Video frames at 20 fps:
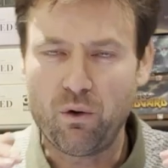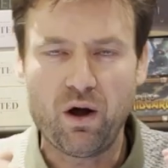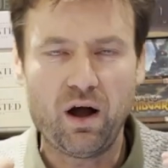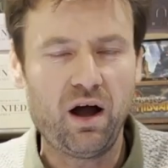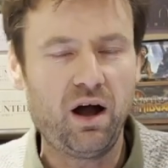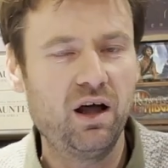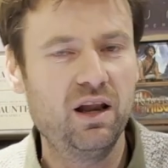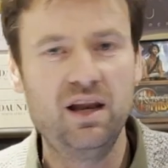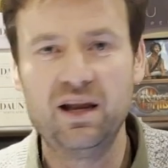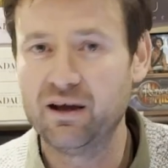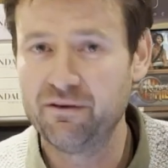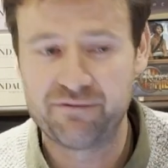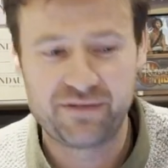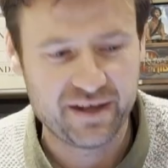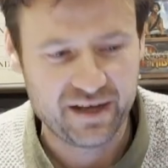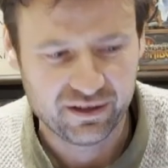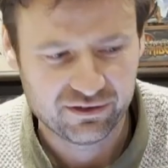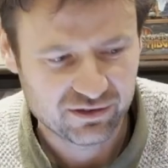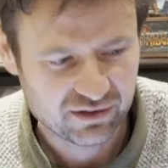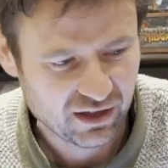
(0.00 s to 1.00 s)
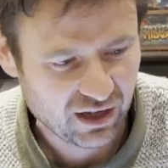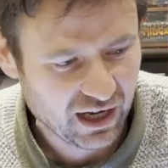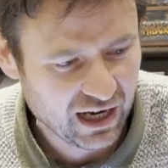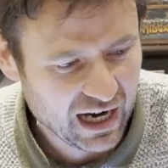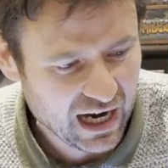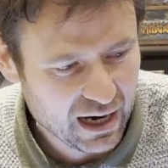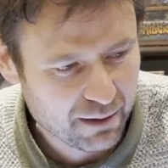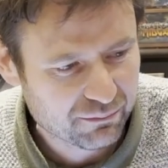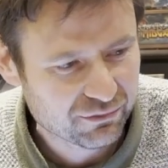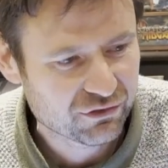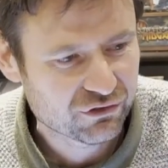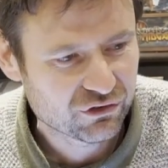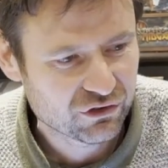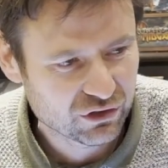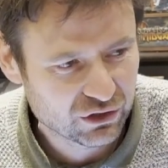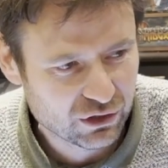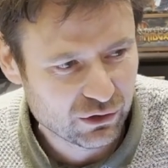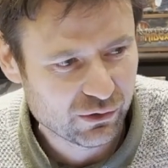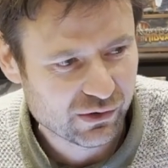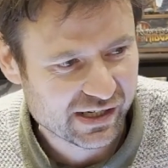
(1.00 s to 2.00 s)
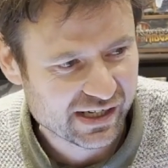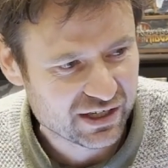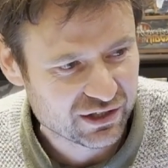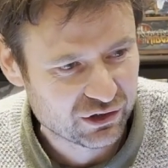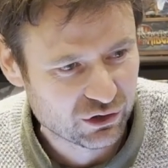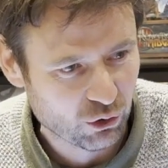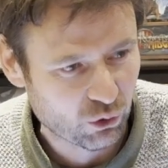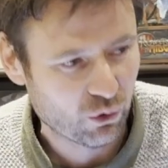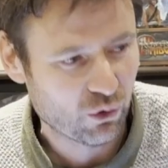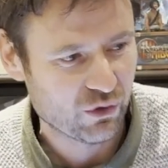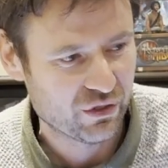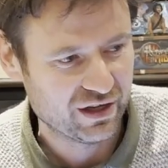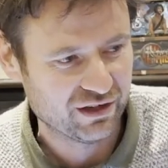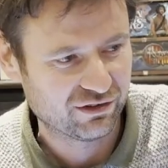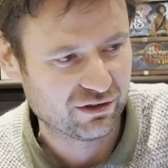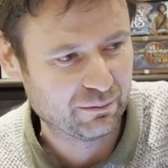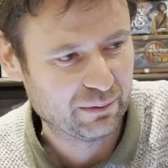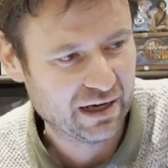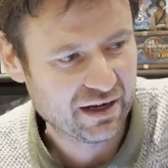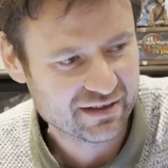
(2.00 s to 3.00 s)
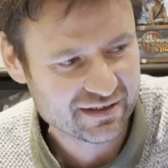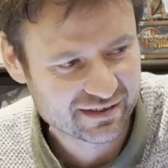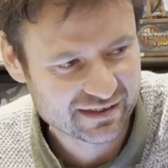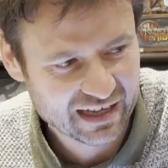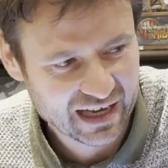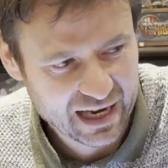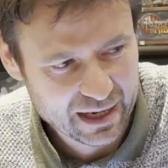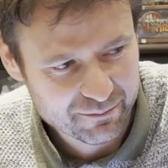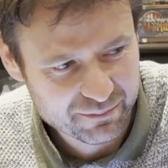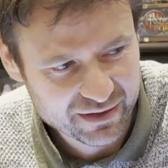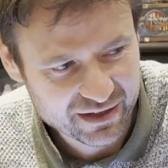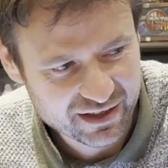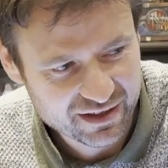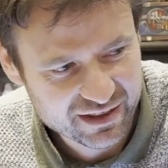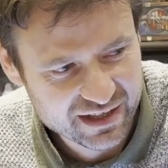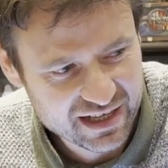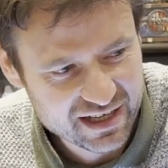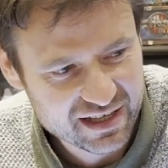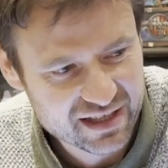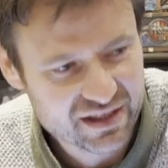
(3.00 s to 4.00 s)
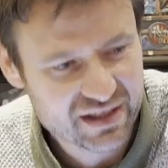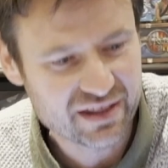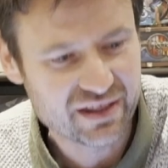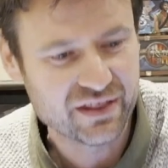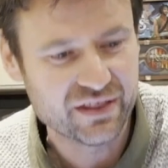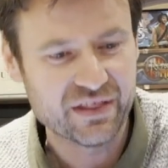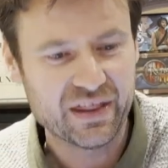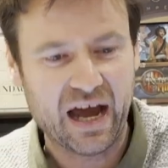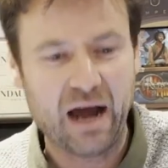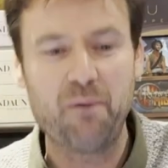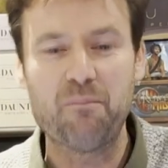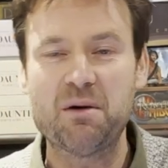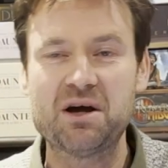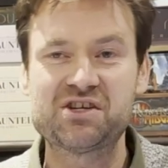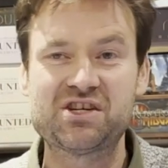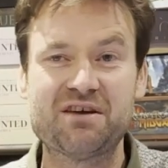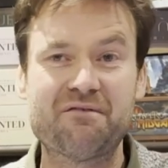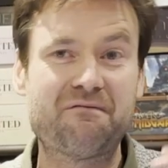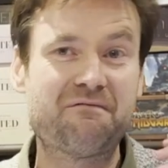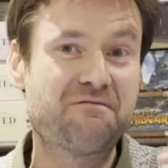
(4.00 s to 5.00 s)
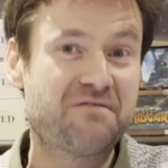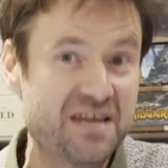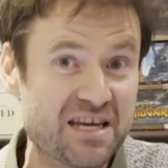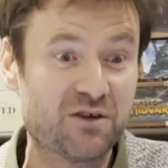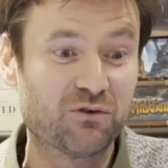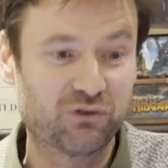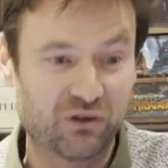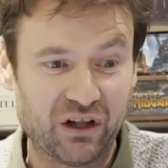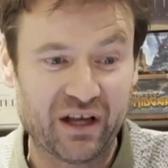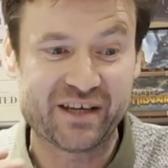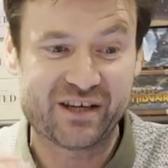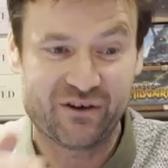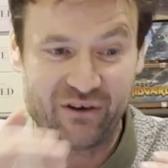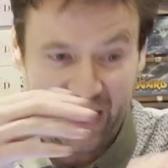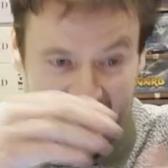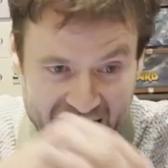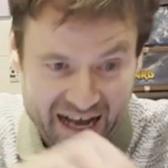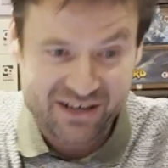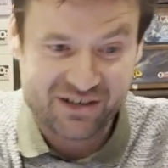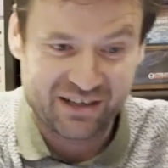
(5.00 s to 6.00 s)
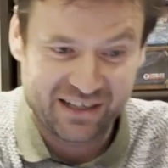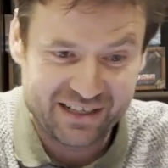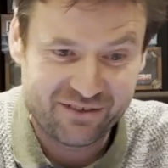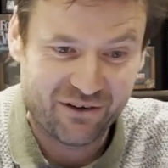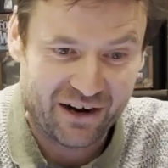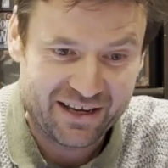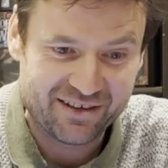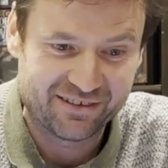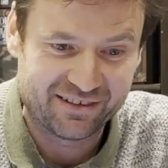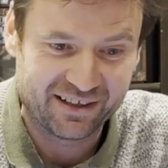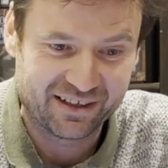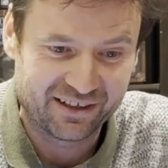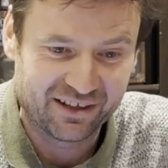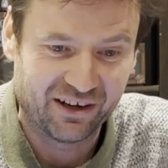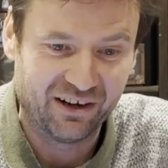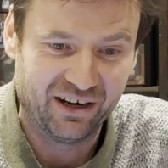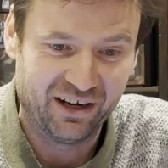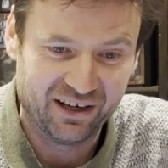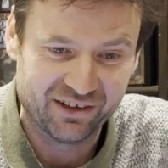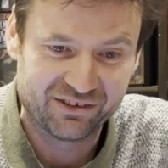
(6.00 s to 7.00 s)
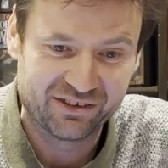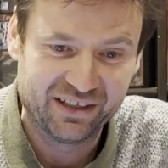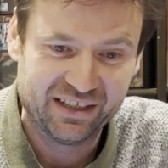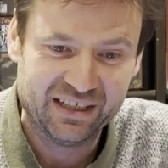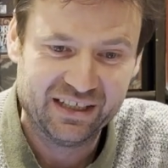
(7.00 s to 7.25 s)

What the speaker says: I love this. I absolutely adore this about this game. How much it feels like you're actually racing cars.